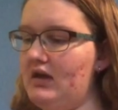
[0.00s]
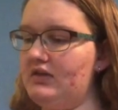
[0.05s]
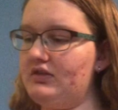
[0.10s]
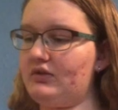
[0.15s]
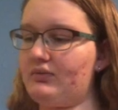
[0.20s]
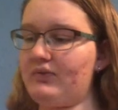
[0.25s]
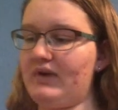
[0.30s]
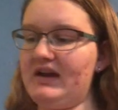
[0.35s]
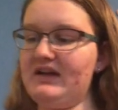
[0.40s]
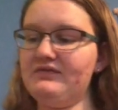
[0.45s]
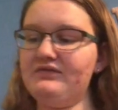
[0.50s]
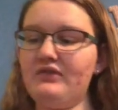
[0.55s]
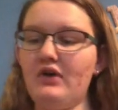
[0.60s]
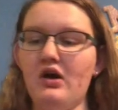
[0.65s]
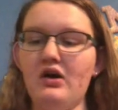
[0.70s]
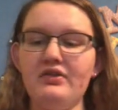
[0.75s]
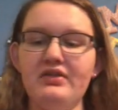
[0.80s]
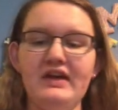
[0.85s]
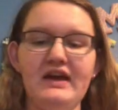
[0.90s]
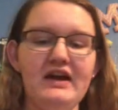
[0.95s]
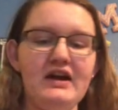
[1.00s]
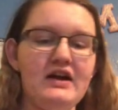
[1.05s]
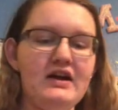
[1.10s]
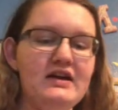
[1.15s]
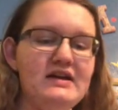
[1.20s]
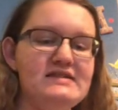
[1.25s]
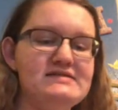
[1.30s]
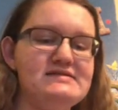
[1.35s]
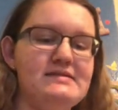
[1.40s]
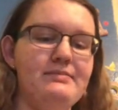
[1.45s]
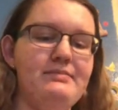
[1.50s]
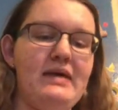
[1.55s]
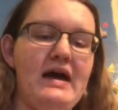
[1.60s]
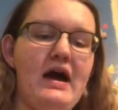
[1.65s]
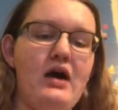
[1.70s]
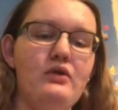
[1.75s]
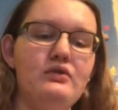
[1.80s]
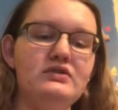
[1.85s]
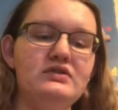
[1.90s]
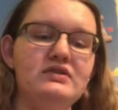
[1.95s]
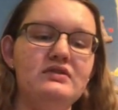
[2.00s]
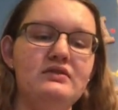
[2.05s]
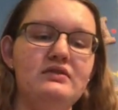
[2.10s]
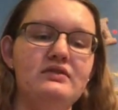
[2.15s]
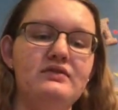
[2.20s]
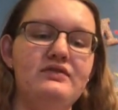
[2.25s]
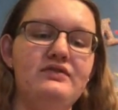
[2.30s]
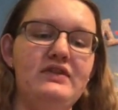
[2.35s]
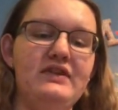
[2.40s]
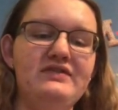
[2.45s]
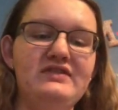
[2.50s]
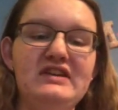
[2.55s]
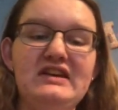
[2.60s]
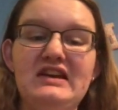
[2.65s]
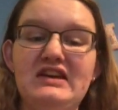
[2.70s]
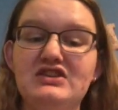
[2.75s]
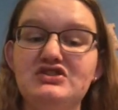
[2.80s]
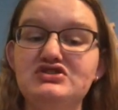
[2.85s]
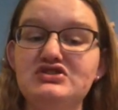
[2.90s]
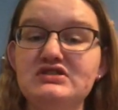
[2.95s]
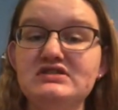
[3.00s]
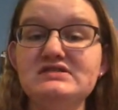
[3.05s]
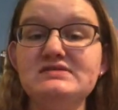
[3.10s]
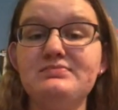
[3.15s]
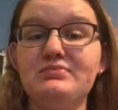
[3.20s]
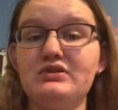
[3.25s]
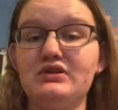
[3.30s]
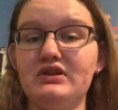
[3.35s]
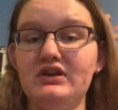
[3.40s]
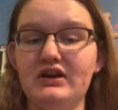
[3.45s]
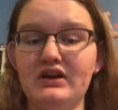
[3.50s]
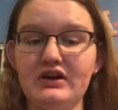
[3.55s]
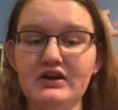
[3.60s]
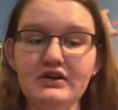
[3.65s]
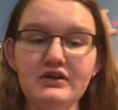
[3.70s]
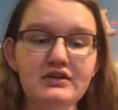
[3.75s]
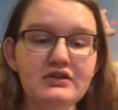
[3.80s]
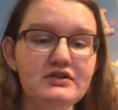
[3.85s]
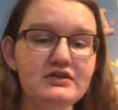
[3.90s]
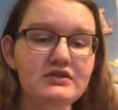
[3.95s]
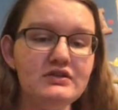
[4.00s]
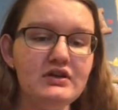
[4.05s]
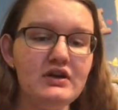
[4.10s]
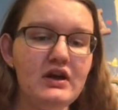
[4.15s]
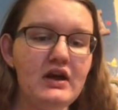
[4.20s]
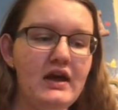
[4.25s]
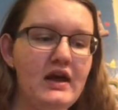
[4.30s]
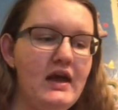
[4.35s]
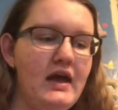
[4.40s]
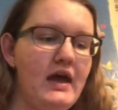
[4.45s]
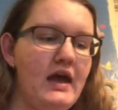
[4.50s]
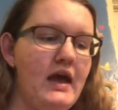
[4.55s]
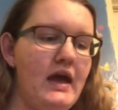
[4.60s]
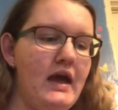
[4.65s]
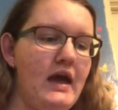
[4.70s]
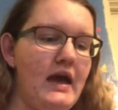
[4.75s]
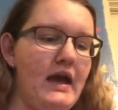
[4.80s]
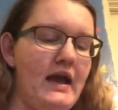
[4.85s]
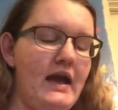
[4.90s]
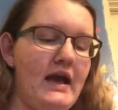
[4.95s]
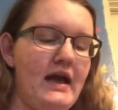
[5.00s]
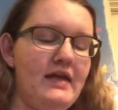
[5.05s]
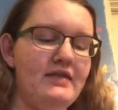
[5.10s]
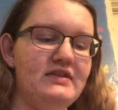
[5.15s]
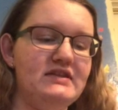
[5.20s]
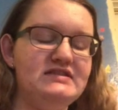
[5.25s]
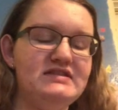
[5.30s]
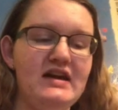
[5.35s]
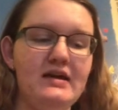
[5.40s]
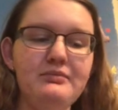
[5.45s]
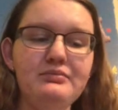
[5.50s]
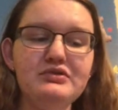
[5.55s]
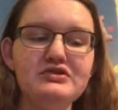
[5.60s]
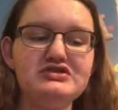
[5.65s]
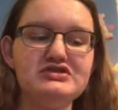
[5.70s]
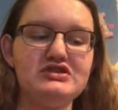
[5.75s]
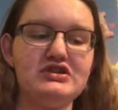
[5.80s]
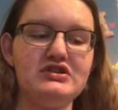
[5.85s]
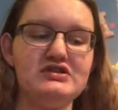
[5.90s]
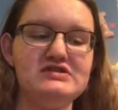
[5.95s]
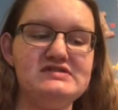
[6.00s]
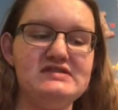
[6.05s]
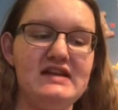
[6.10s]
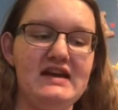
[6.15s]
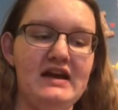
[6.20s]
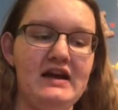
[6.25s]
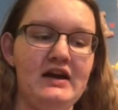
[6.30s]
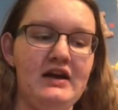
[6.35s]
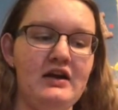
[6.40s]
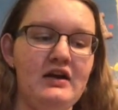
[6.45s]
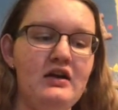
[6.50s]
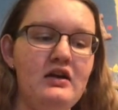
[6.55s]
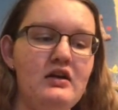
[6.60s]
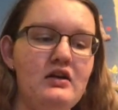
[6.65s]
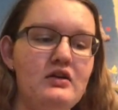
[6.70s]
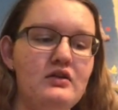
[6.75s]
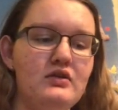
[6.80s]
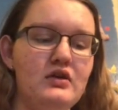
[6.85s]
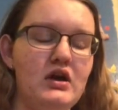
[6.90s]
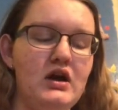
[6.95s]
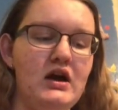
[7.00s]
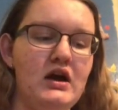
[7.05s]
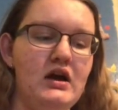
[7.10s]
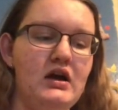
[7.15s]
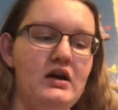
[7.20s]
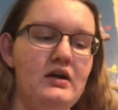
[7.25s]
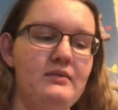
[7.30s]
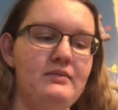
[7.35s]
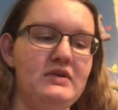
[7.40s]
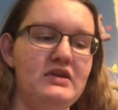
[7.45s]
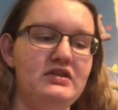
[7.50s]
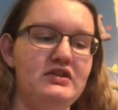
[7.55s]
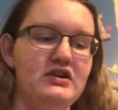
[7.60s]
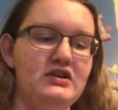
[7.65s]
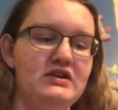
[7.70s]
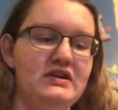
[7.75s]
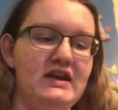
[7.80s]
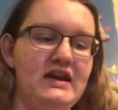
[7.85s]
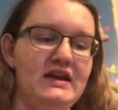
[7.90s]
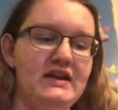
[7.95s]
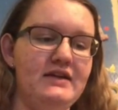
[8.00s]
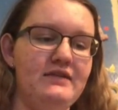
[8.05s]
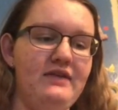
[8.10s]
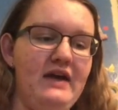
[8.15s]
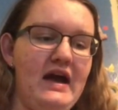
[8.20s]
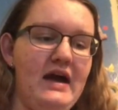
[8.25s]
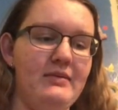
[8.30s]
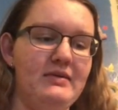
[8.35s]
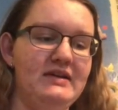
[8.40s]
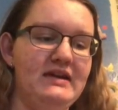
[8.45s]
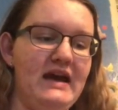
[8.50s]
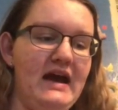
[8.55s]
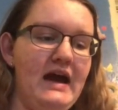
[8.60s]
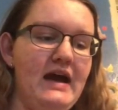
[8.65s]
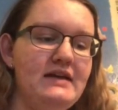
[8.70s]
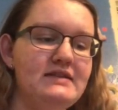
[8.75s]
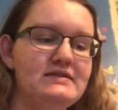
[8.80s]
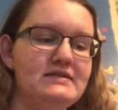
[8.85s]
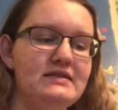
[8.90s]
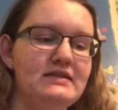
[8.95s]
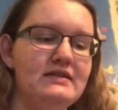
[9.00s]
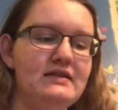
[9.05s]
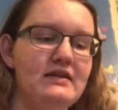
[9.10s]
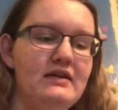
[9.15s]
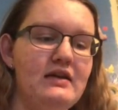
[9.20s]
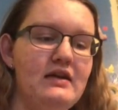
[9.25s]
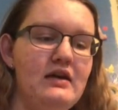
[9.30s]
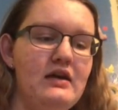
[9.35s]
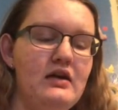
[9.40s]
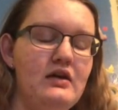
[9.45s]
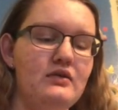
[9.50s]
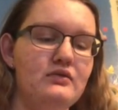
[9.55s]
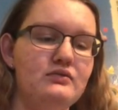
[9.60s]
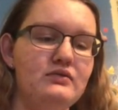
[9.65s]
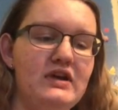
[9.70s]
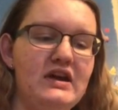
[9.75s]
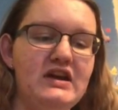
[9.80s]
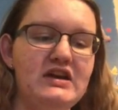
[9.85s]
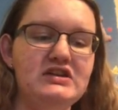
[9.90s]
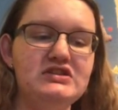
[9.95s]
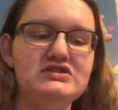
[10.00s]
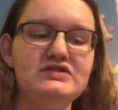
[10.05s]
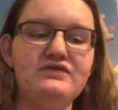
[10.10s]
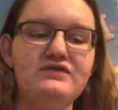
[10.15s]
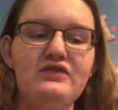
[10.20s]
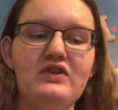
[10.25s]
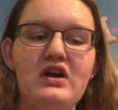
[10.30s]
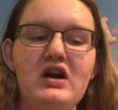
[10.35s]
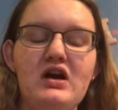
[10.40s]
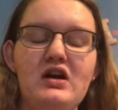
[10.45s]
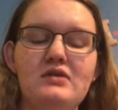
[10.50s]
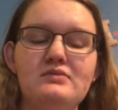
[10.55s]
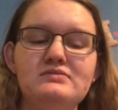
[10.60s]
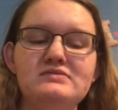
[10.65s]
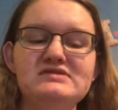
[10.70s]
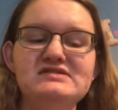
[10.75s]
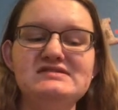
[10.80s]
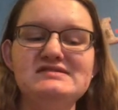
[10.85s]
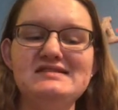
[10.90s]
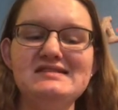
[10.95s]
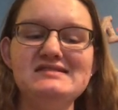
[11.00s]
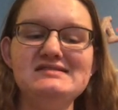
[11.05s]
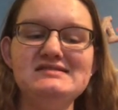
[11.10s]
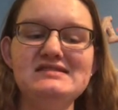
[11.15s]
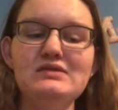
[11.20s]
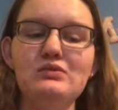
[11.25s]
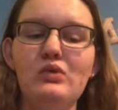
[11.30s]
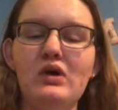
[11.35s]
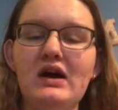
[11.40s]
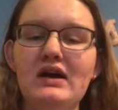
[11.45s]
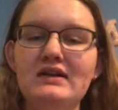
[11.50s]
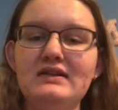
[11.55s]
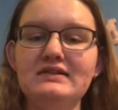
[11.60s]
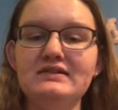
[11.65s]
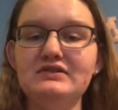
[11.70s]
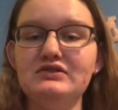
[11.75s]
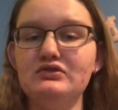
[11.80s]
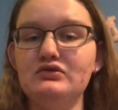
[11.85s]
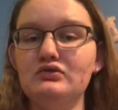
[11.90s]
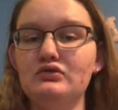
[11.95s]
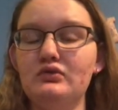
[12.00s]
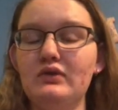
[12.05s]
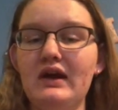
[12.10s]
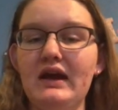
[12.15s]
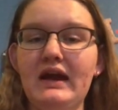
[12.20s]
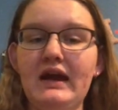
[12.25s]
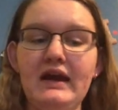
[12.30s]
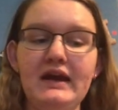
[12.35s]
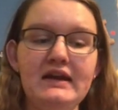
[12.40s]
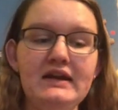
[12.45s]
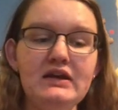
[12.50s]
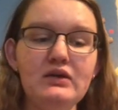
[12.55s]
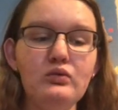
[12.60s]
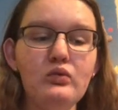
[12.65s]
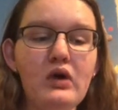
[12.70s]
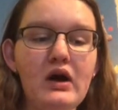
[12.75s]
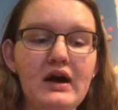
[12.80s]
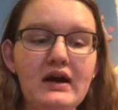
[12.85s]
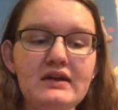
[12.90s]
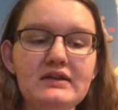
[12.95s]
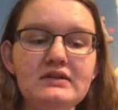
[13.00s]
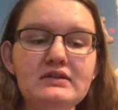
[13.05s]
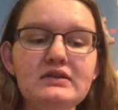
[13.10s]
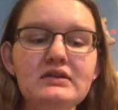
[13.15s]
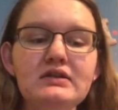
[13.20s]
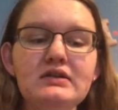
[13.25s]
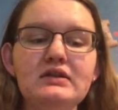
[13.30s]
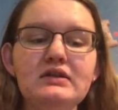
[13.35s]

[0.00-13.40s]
The rainfall there is about 50 inches per year, and the temperatures there in their native habitat range from 61 to 81,